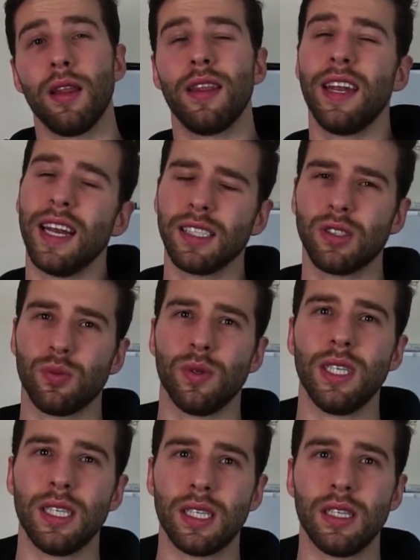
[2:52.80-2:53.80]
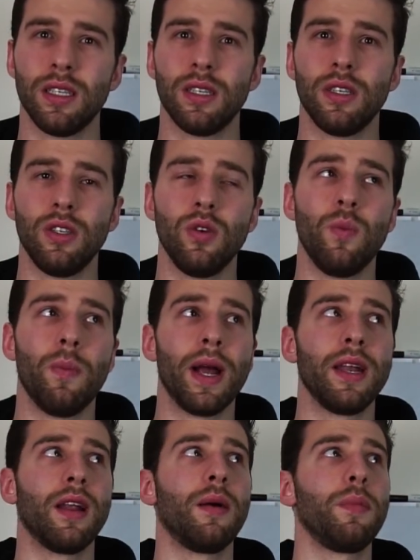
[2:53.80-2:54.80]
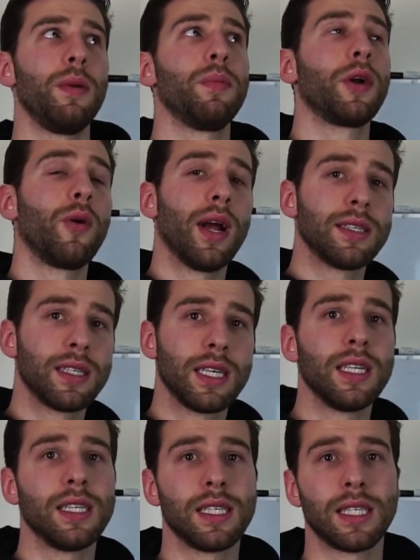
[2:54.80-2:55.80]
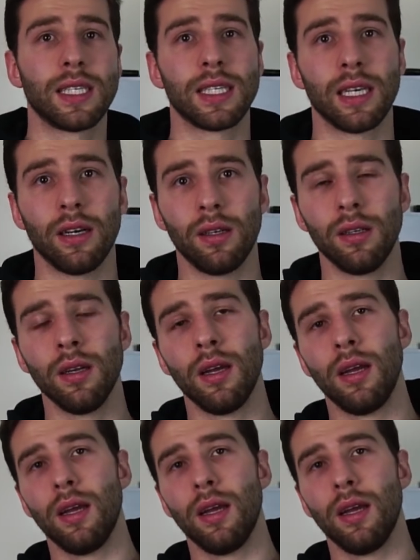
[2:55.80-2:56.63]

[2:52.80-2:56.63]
The next reason you might not be progressing in a skill